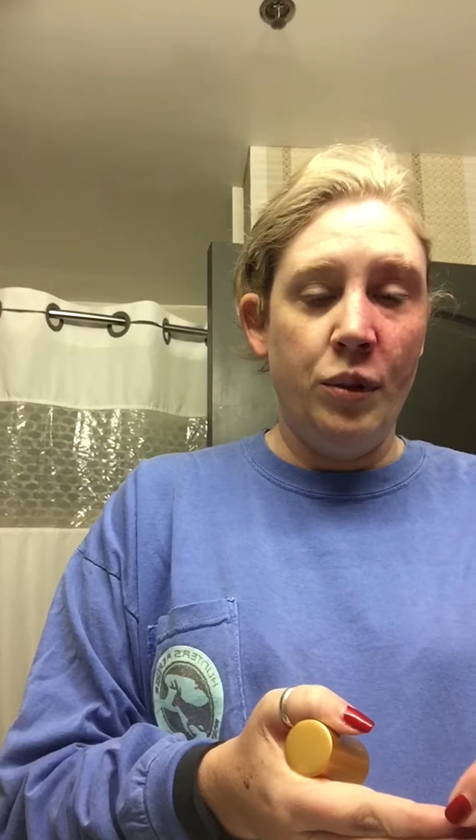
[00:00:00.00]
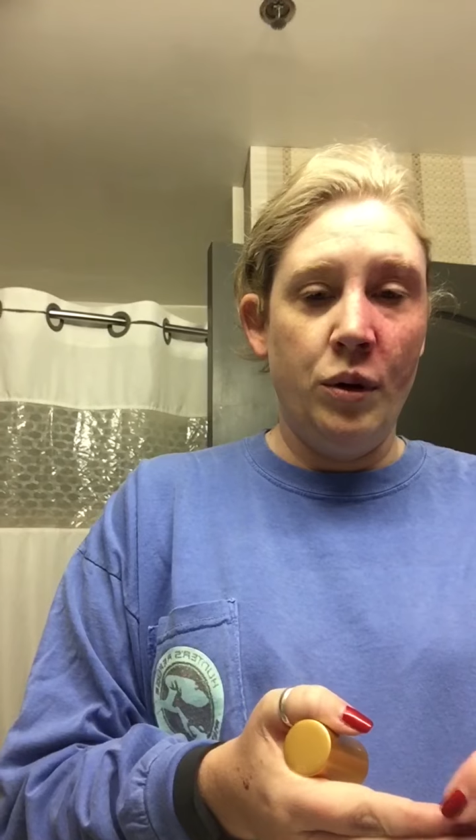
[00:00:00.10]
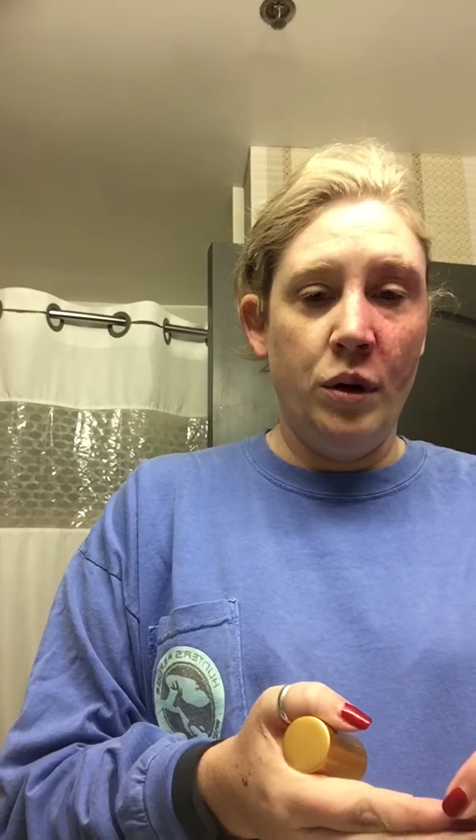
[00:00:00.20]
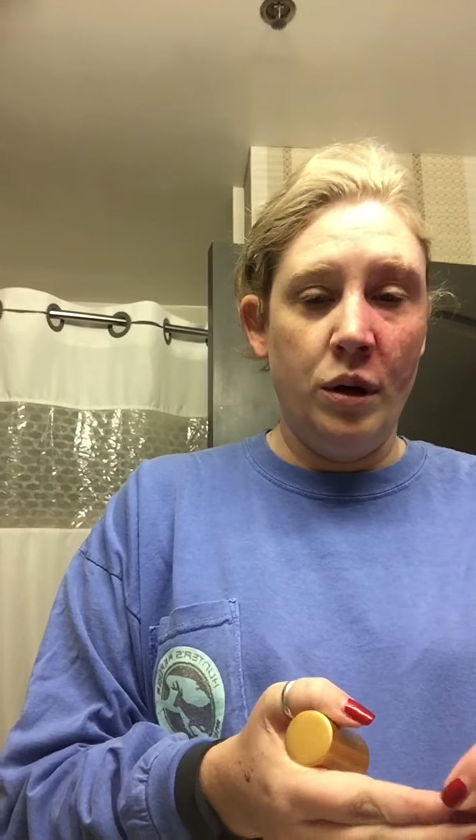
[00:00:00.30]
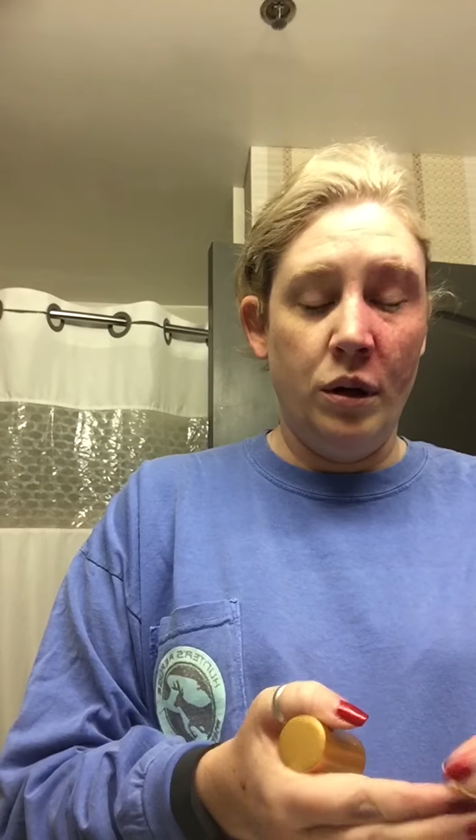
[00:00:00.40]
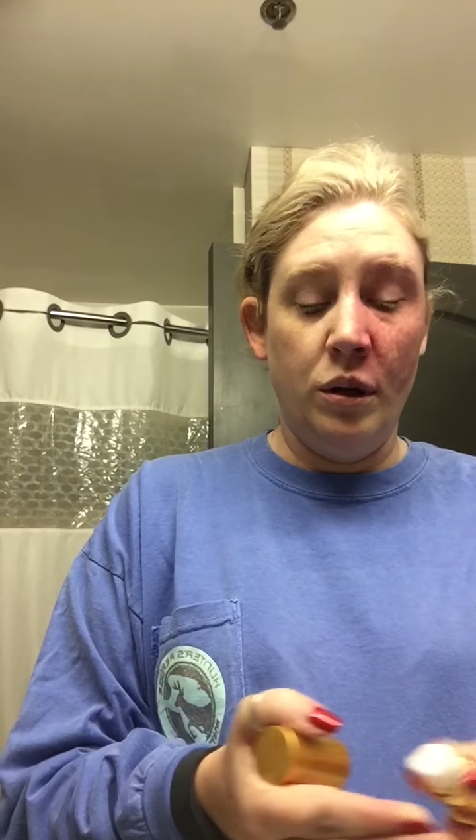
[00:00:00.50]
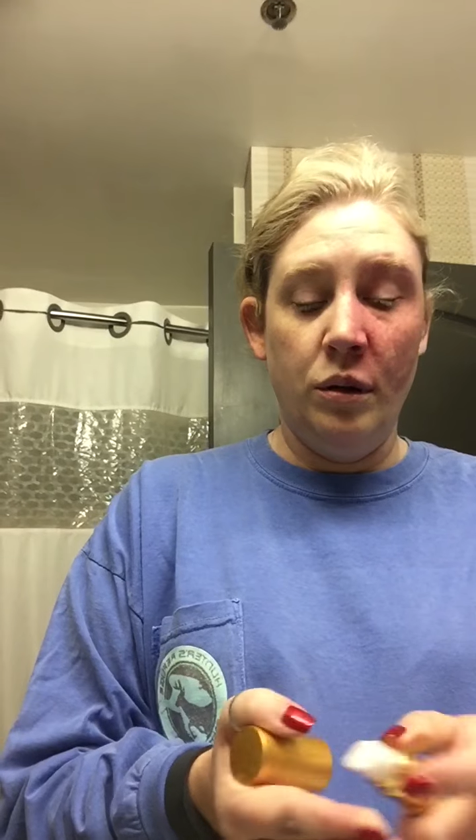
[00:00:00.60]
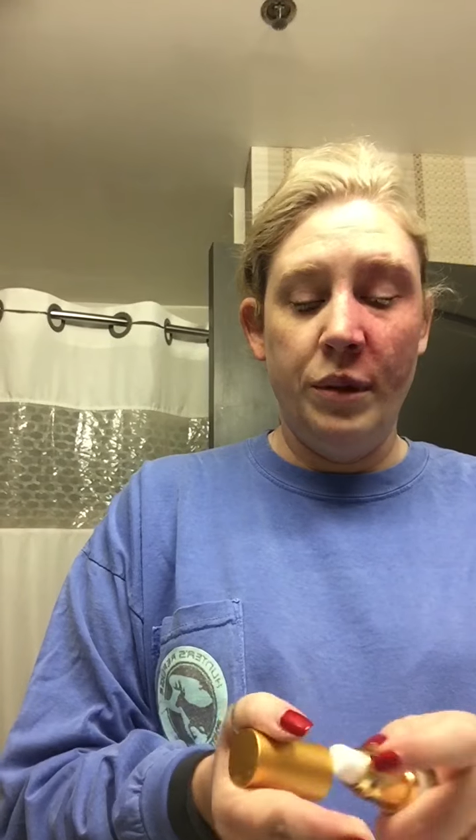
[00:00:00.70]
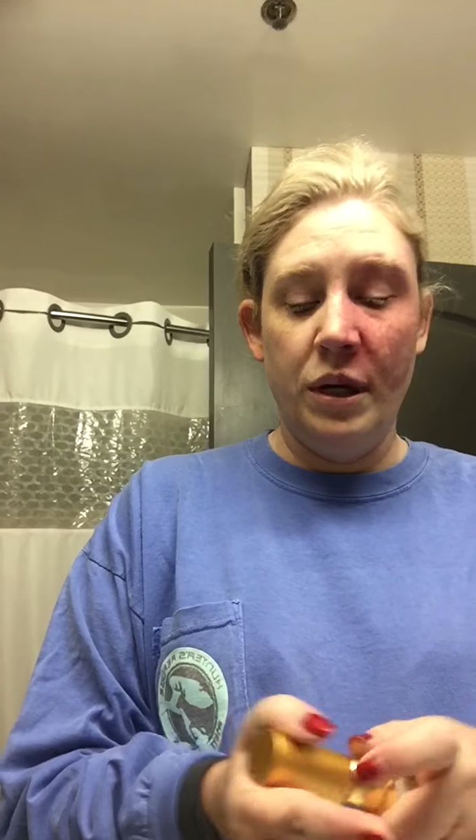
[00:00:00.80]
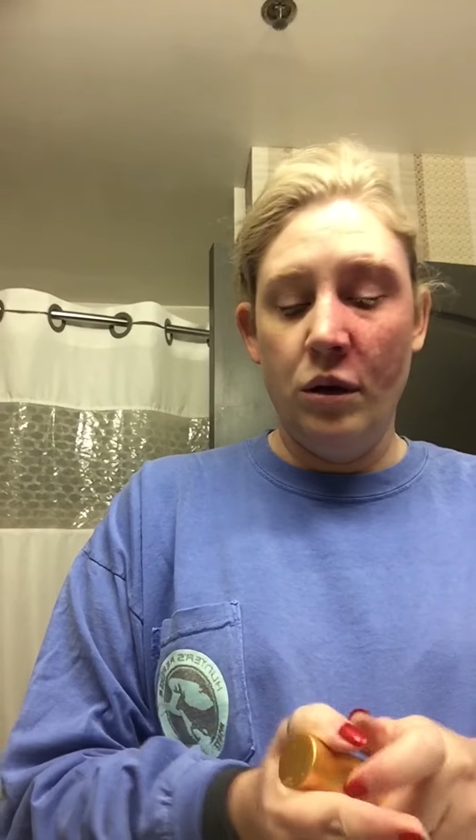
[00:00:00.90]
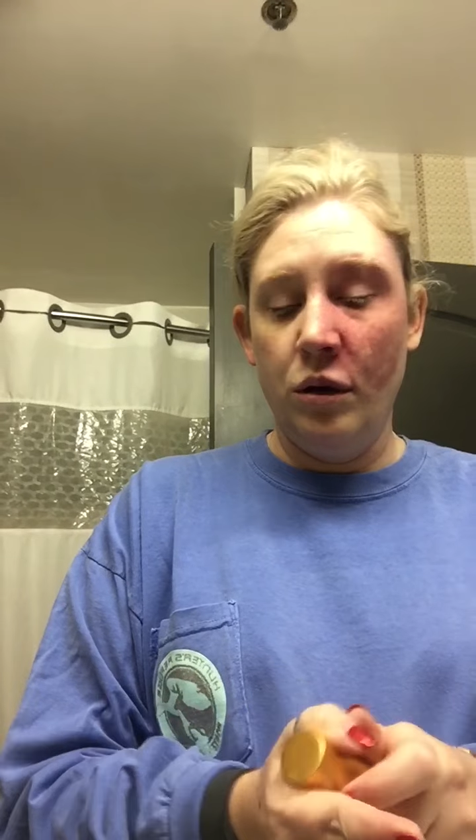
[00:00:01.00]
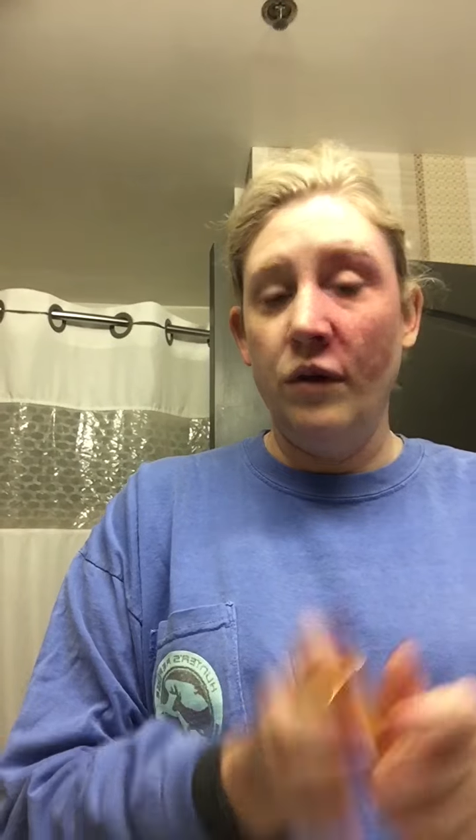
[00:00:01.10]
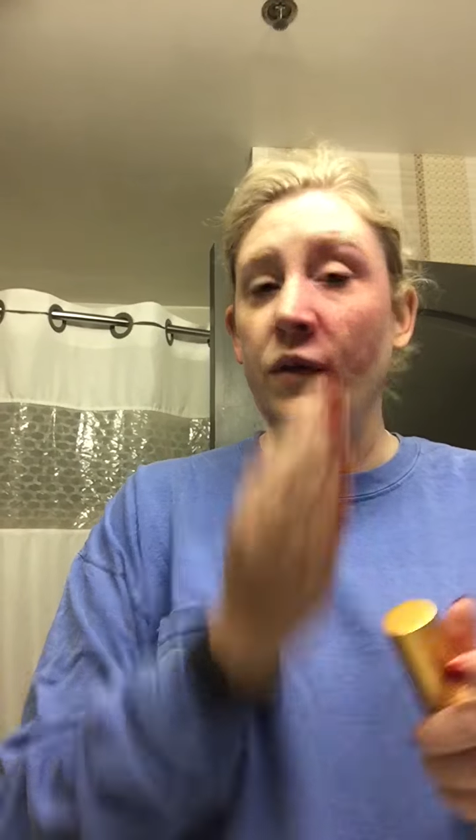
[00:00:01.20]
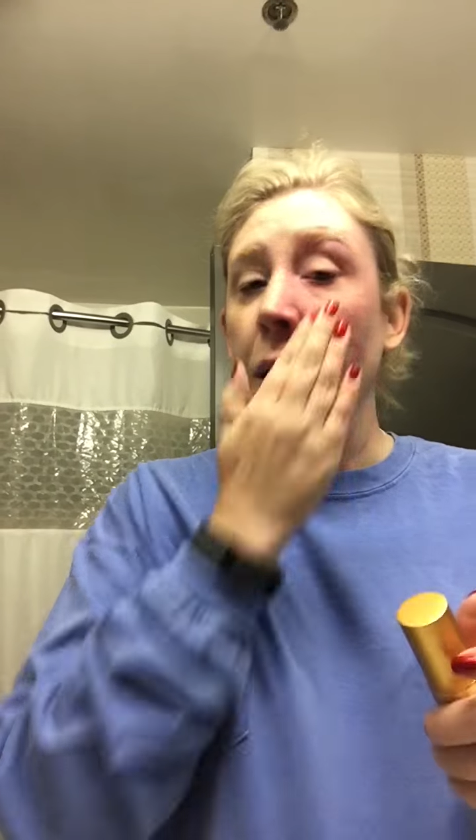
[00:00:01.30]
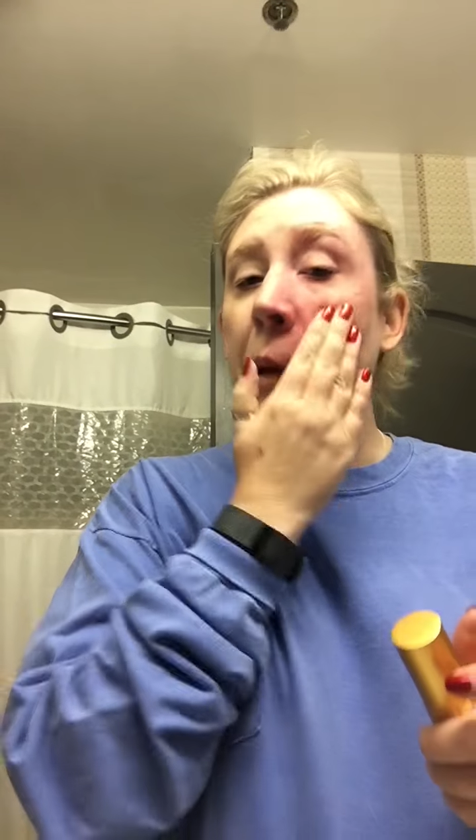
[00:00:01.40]
Put a little bit on
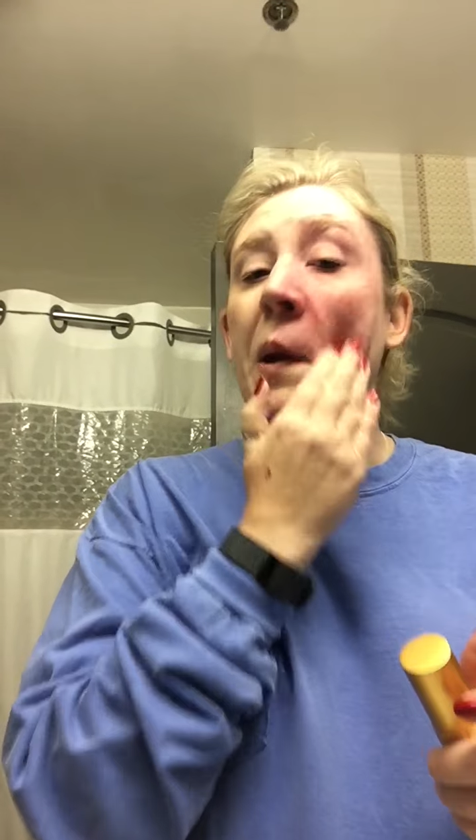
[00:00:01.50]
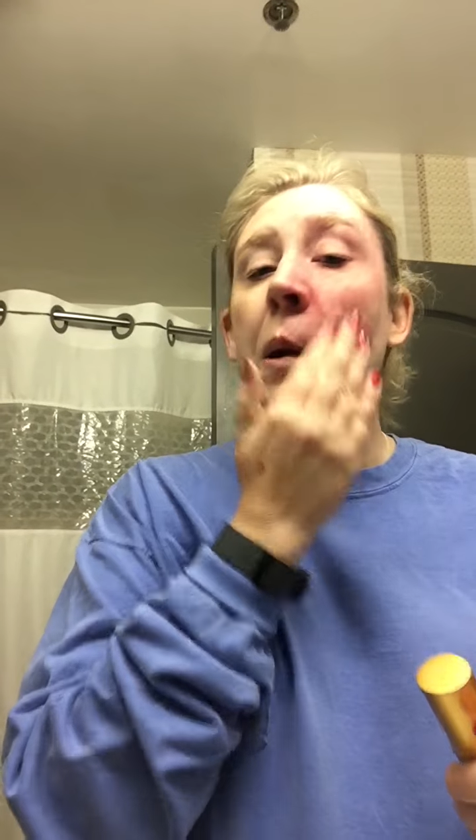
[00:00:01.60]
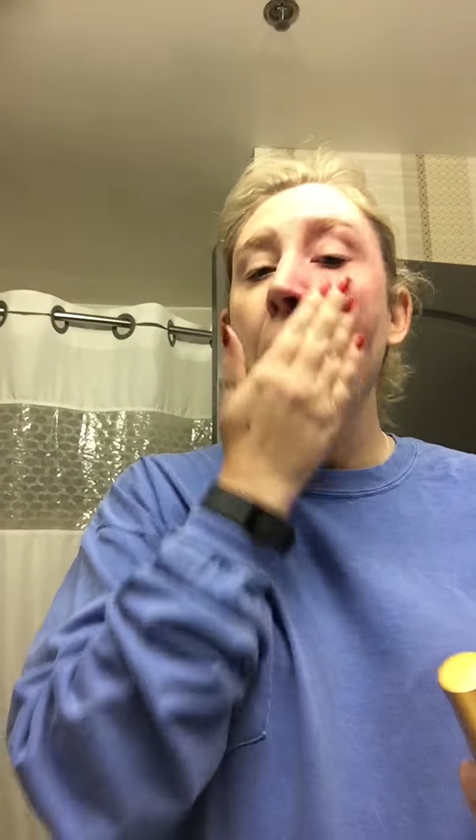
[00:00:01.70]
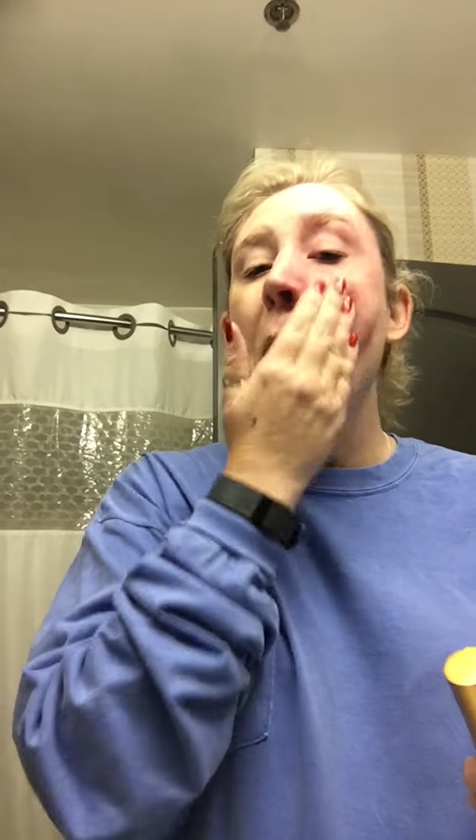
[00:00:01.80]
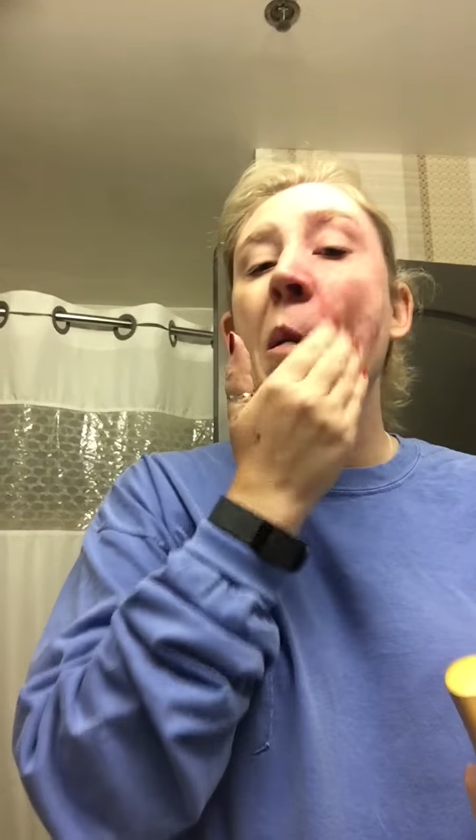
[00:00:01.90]
your finger.